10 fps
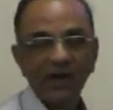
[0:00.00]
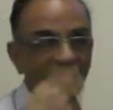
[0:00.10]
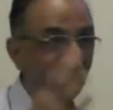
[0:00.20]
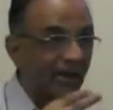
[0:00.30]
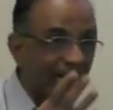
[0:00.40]

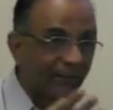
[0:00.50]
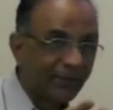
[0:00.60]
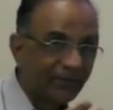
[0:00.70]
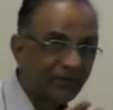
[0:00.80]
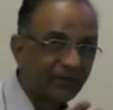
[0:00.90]
It's the air
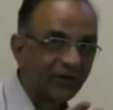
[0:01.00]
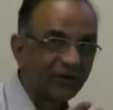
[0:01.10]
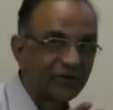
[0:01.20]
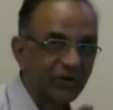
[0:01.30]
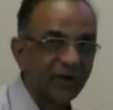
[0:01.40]
passage that
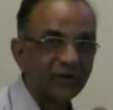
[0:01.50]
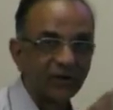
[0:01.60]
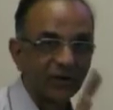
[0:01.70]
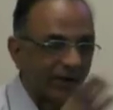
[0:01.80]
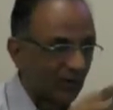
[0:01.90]
is
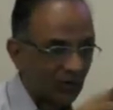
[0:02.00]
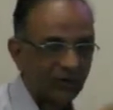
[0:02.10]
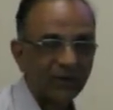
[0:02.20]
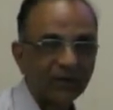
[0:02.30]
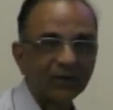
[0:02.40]
changing and all
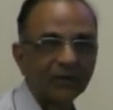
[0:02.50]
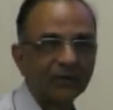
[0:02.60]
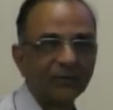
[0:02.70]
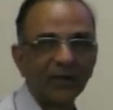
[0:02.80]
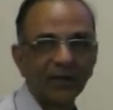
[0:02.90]
that
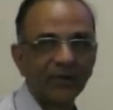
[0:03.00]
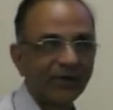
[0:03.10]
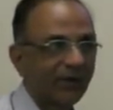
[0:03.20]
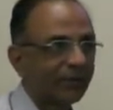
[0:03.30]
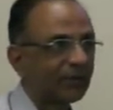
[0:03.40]
uh,
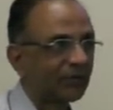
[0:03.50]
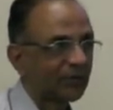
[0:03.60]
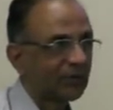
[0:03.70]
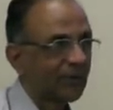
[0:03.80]
maramari happens.